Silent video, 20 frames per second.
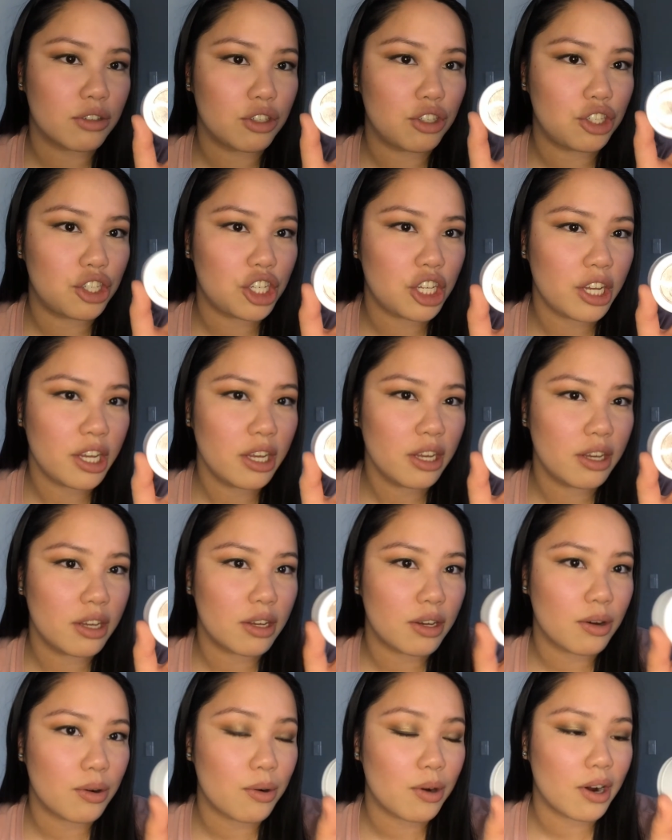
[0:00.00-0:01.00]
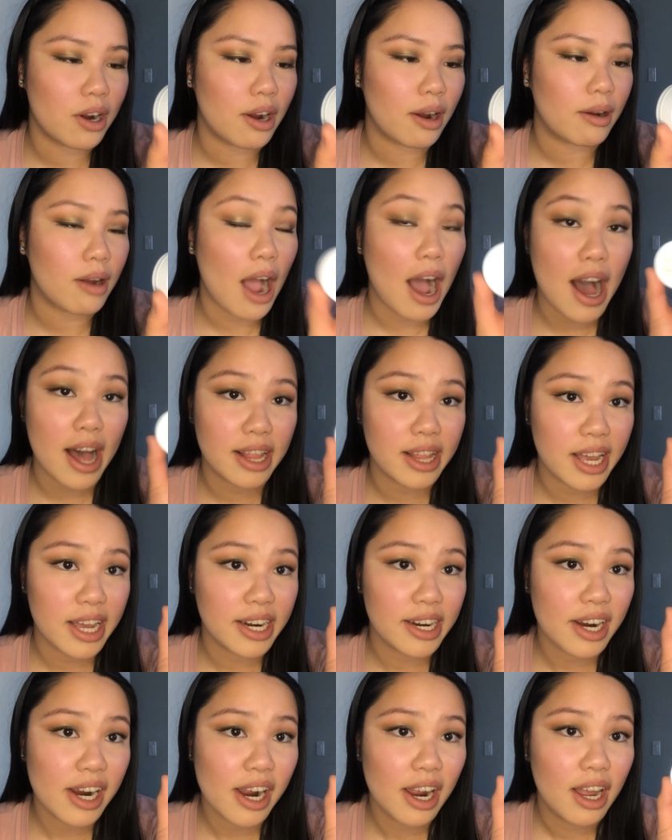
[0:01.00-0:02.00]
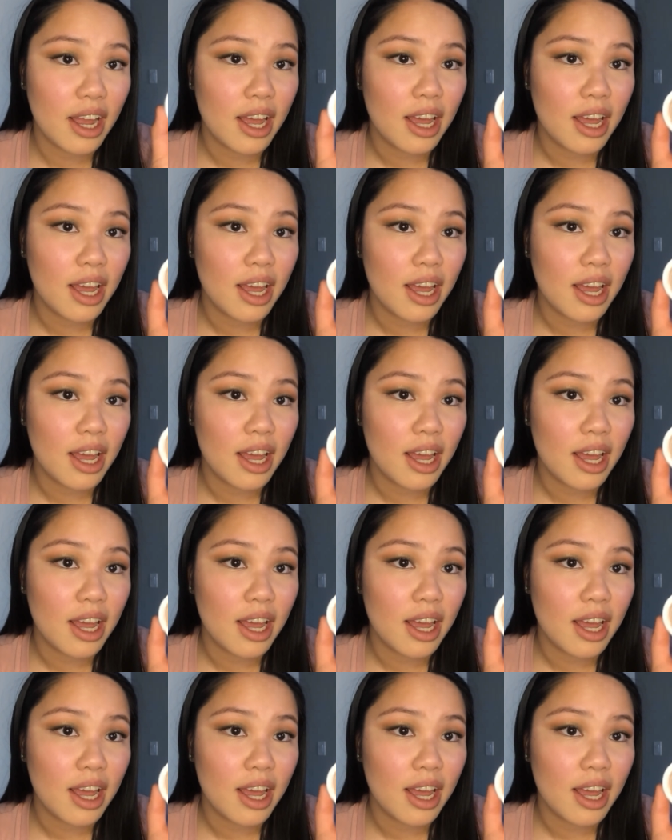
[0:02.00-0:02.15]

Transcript: Cheek or highlighter